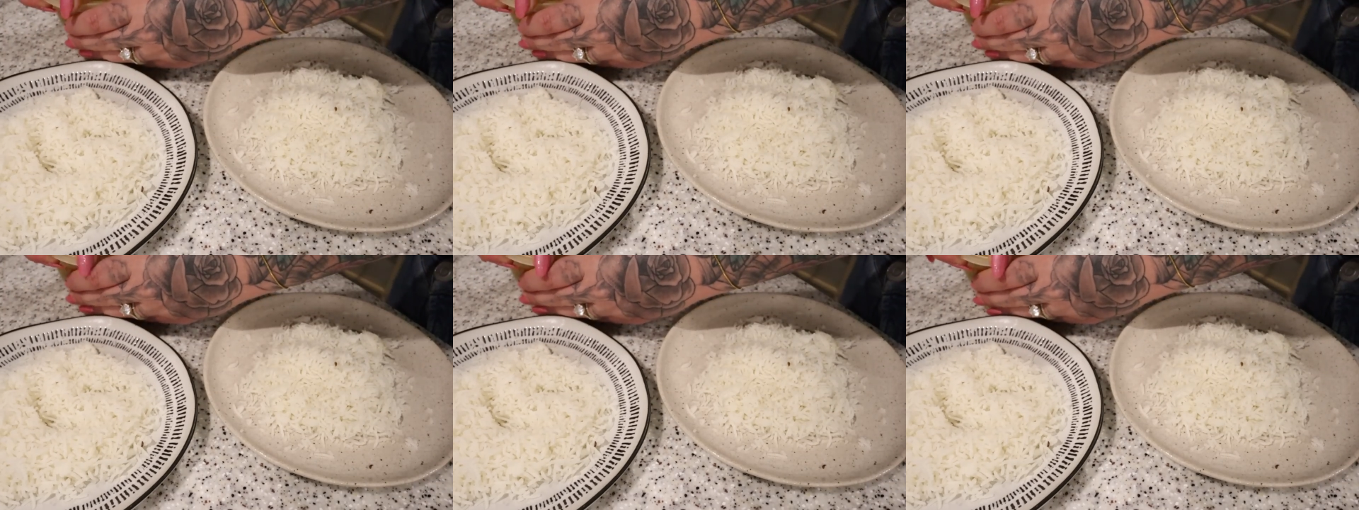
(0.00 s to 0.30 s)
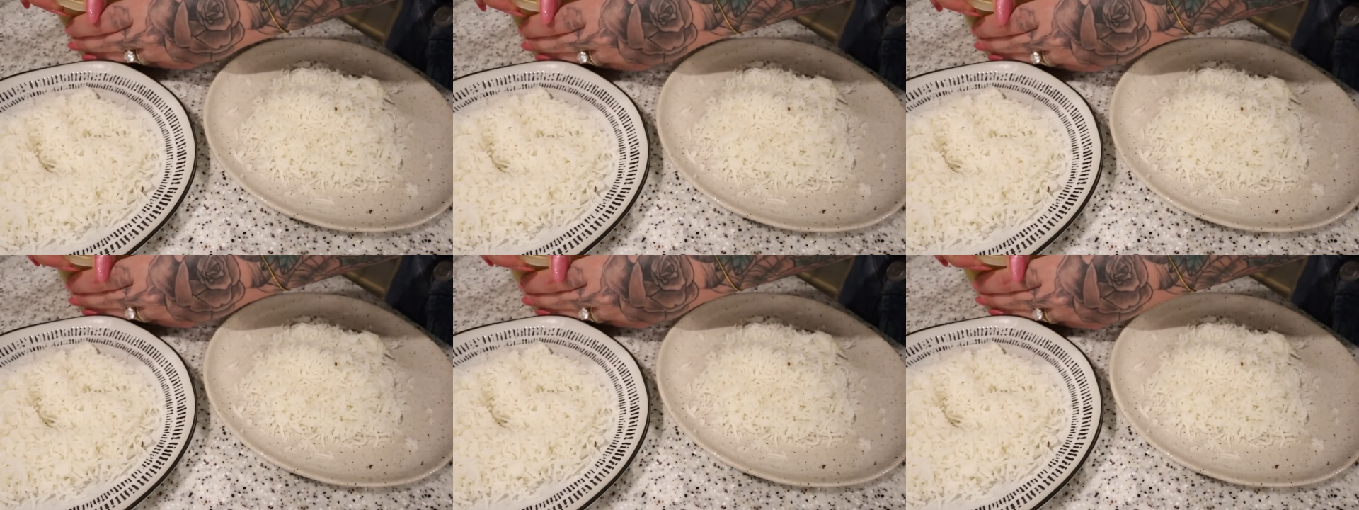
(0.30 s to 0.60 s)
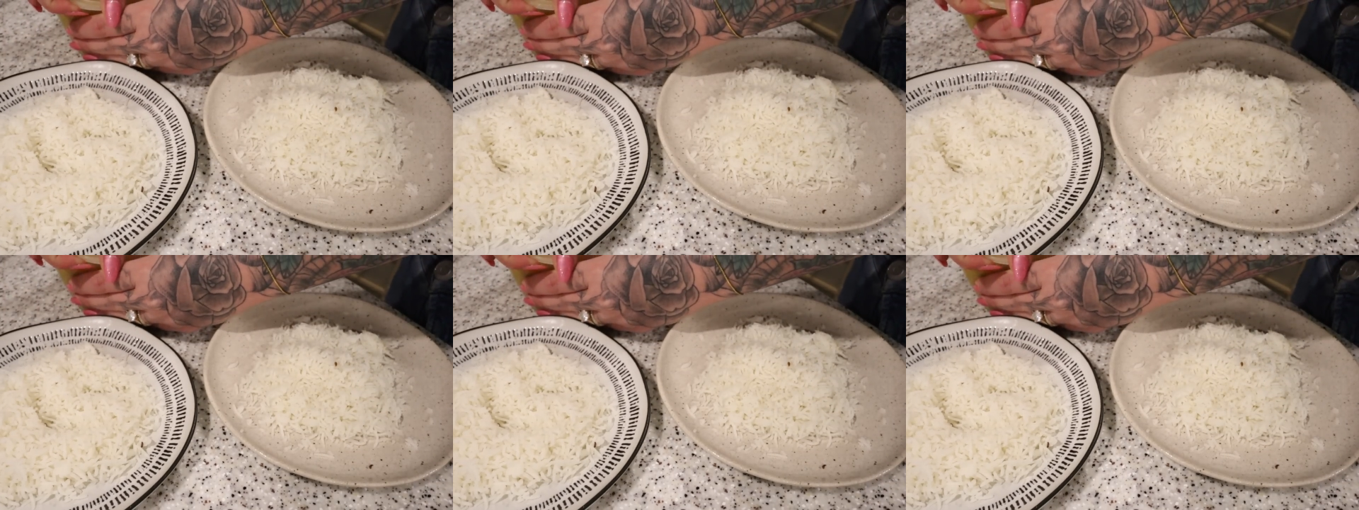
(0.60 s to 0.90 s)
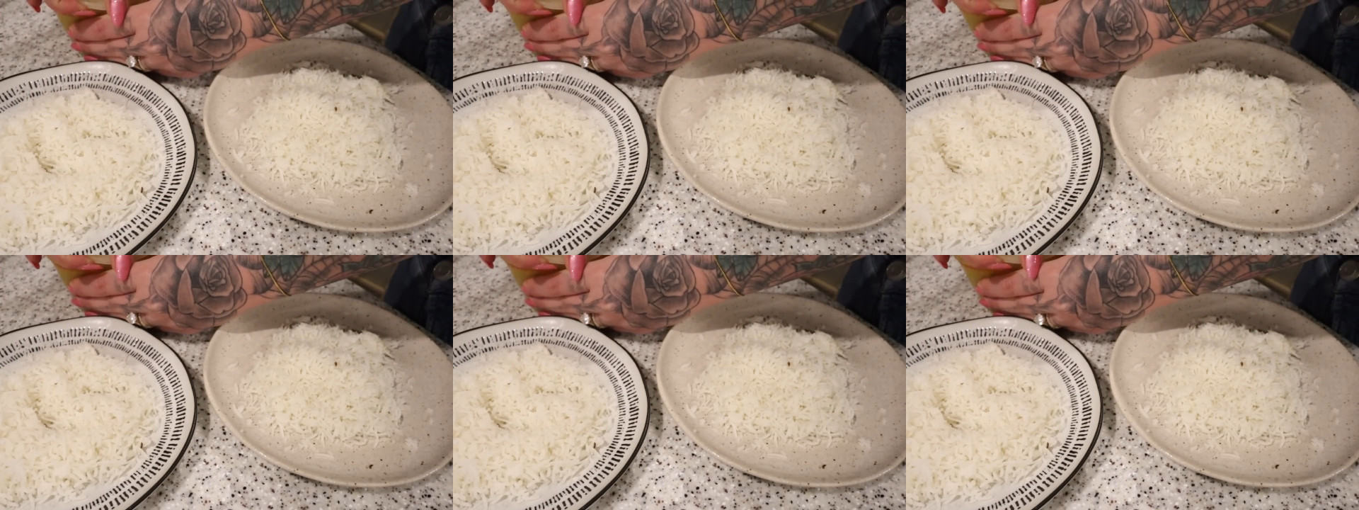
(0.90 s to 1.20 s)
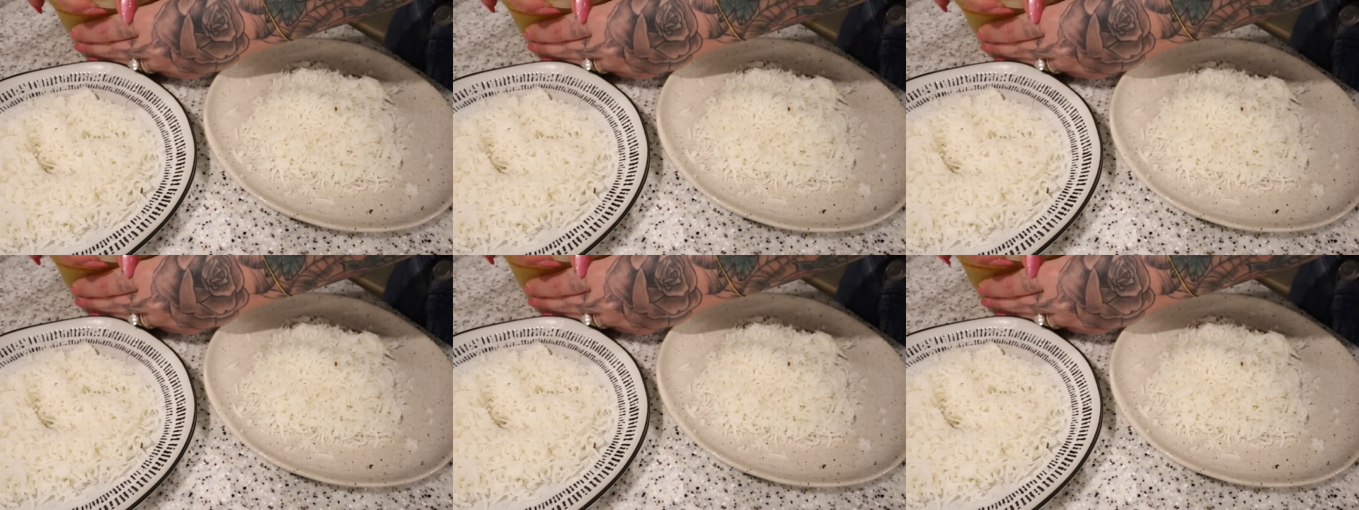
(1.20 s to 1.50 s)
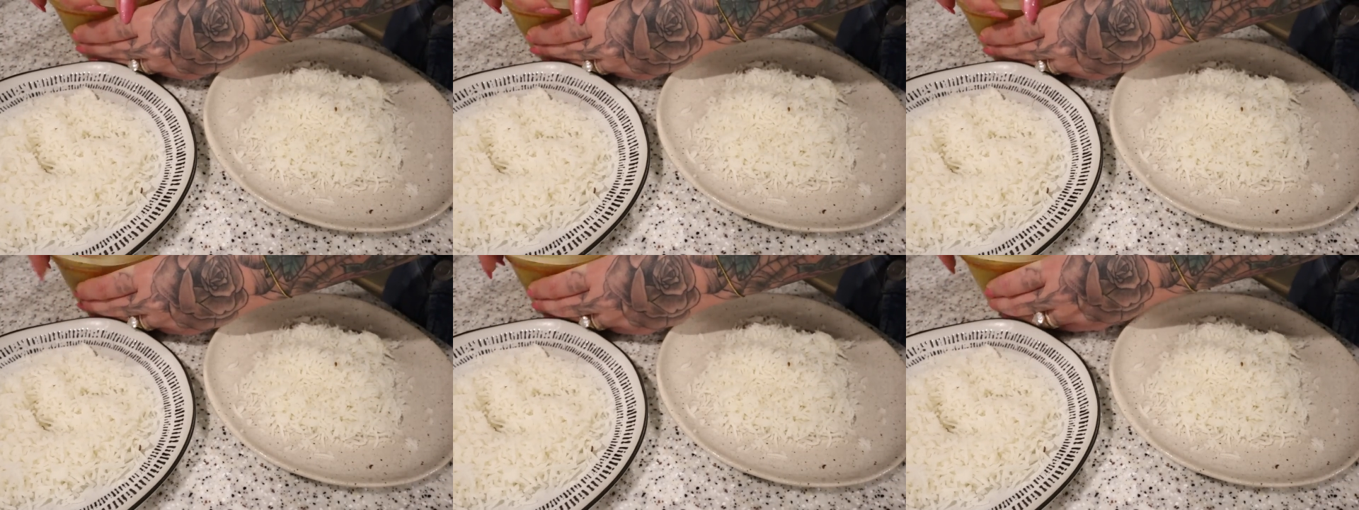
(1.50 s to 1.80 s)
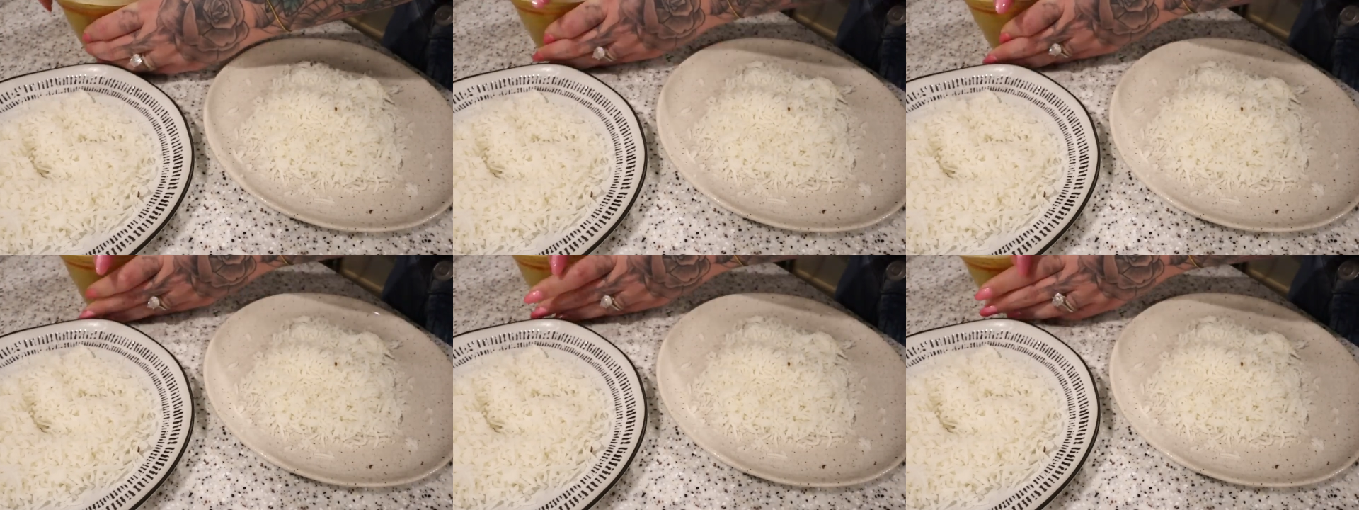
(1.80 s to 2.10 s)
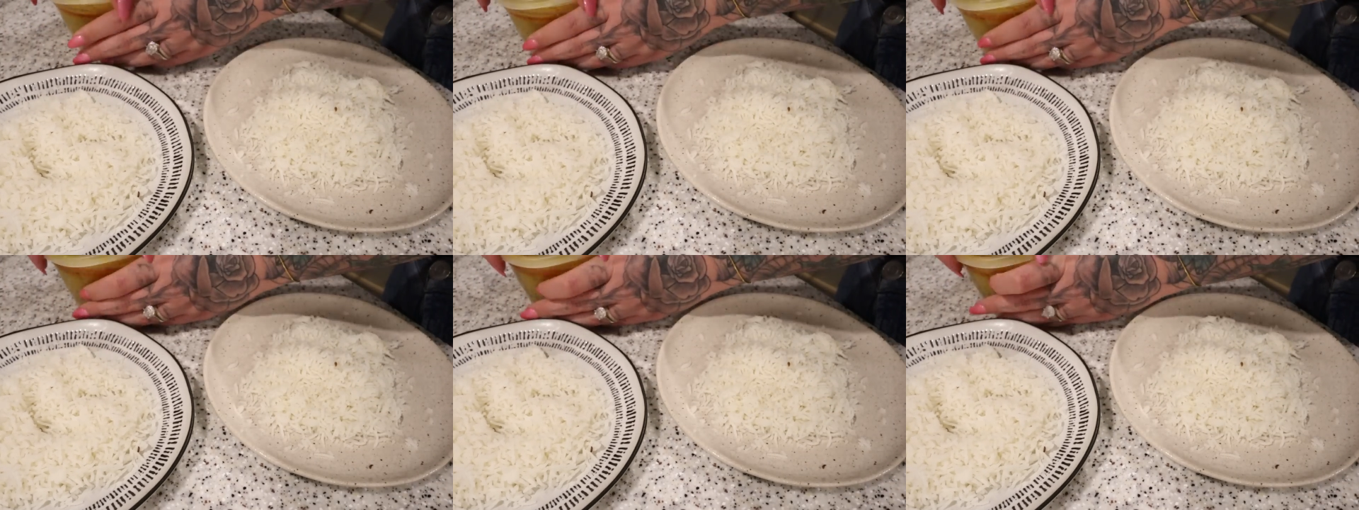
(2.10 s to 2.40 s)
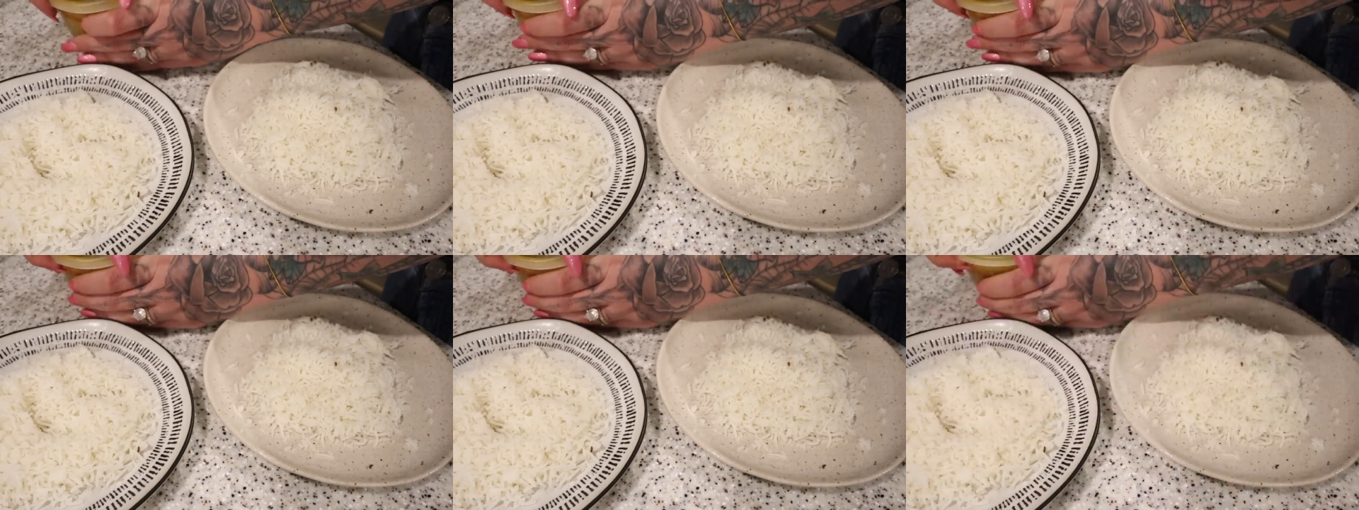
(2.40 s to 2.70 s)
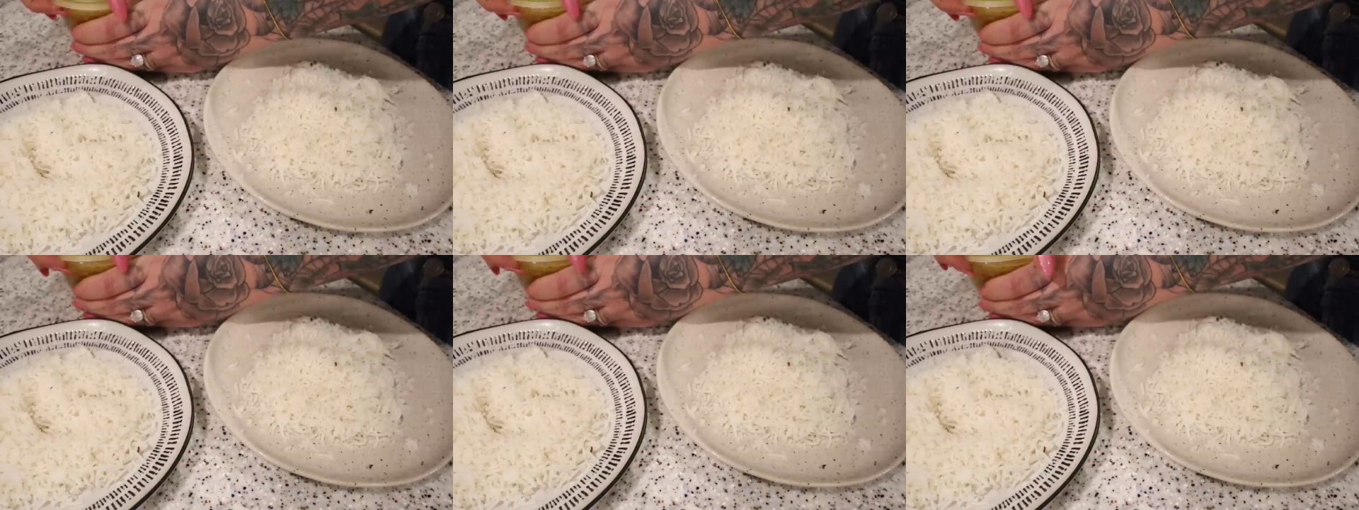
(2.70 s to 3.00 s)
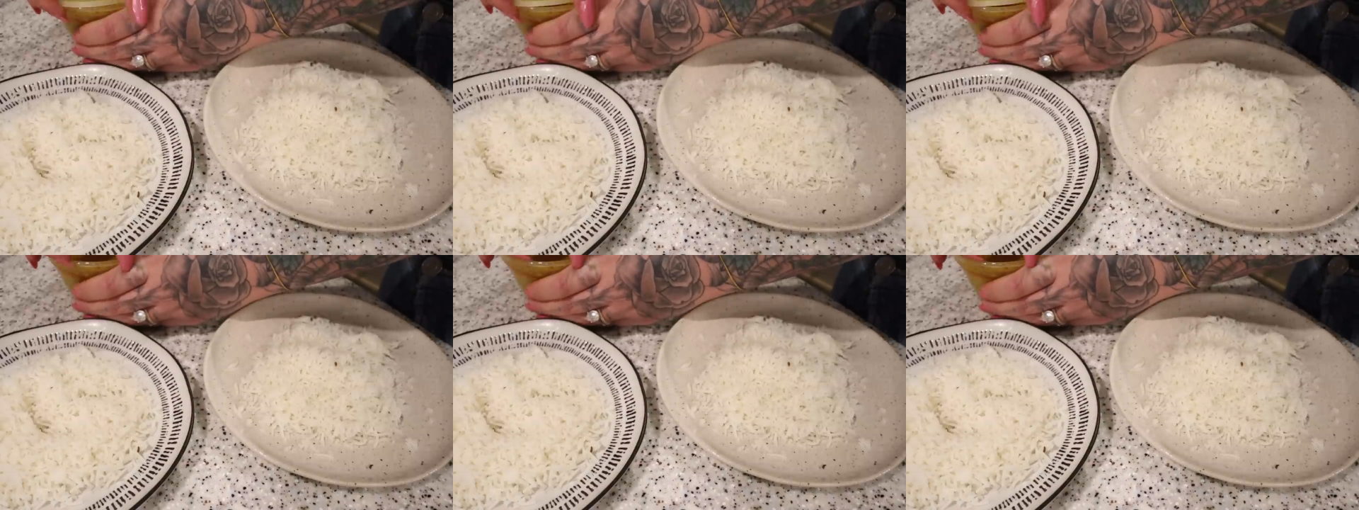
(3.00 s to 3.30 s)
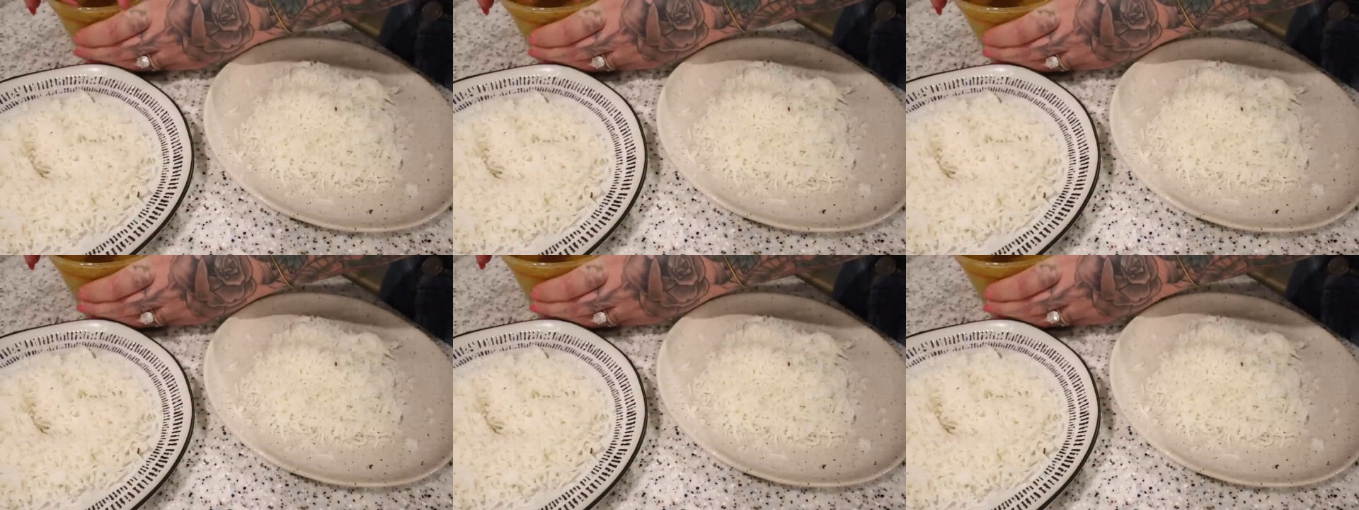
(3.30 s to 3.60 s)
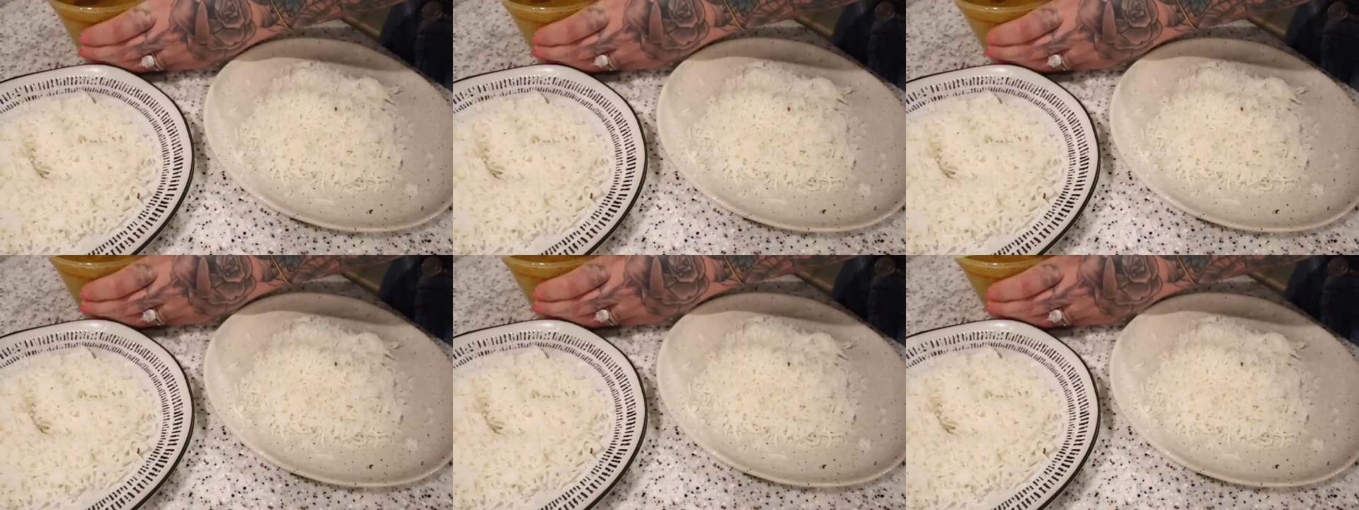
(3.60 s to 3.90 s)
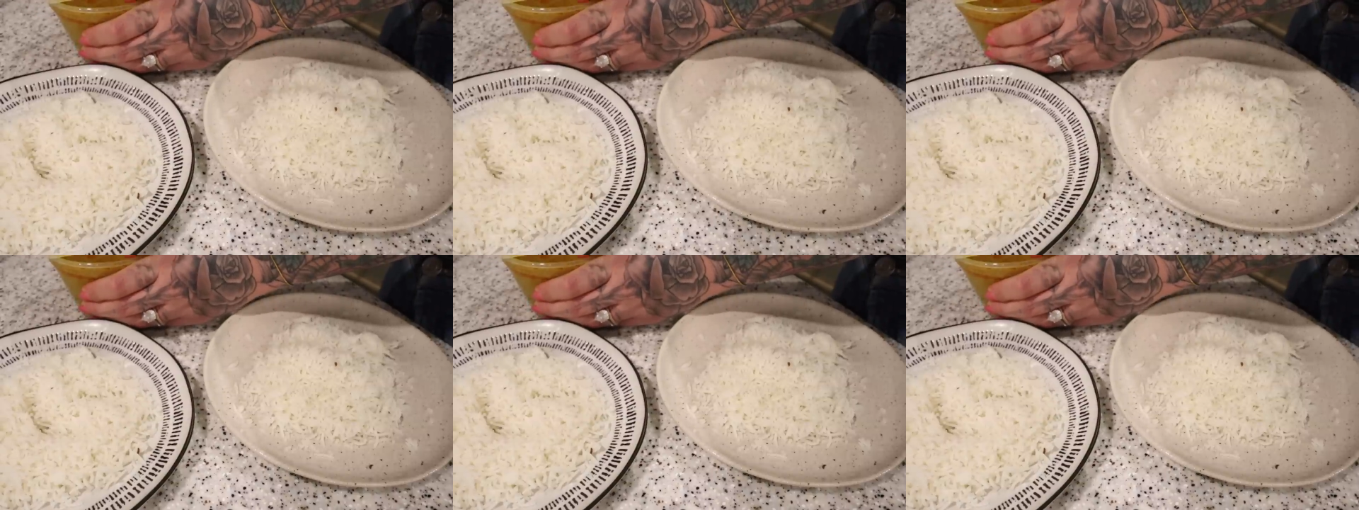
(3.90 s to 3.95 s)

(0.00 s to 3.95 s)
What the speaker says: (no speaker visible)